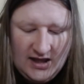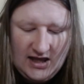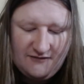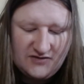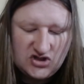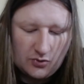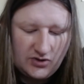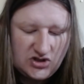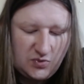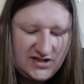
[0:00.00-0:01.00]
If a
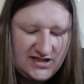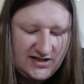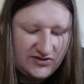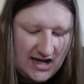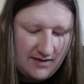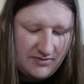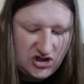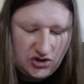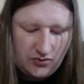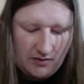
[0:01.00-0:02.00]
source would deal damage
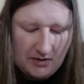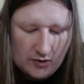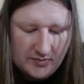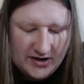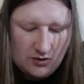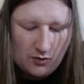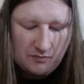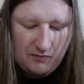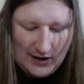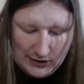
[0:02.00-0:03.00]
to a permanent or
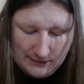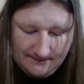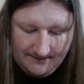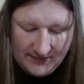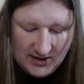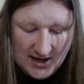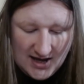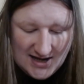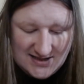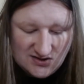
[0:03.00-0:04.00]
player,
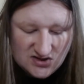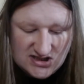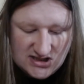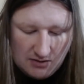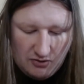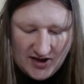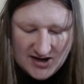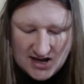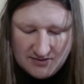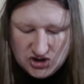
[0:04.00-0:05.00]
it deals double that
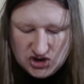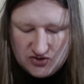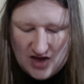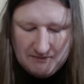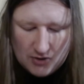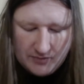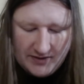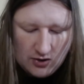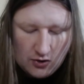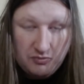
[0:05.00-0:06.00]
damage to that
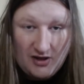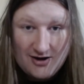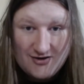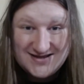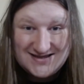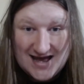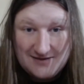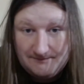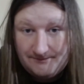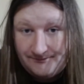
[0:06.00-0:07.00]
permanent or player instead.
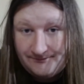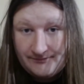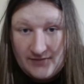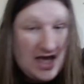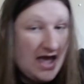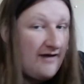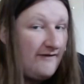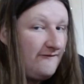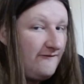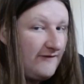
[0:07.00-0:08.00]

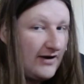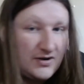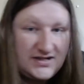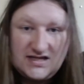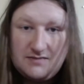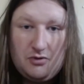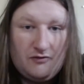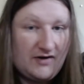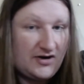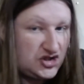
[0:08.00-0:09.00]
Very simple,
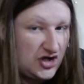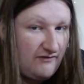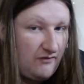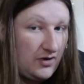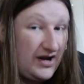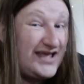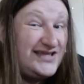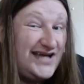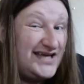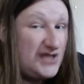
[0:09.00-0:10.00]
very straightforward. It
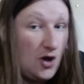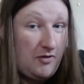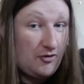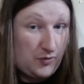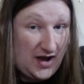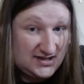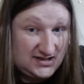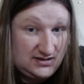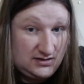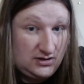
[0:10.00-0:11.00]
does go both ways.
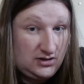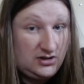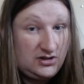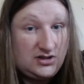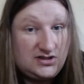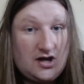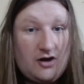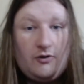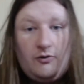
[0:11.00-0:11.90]
So,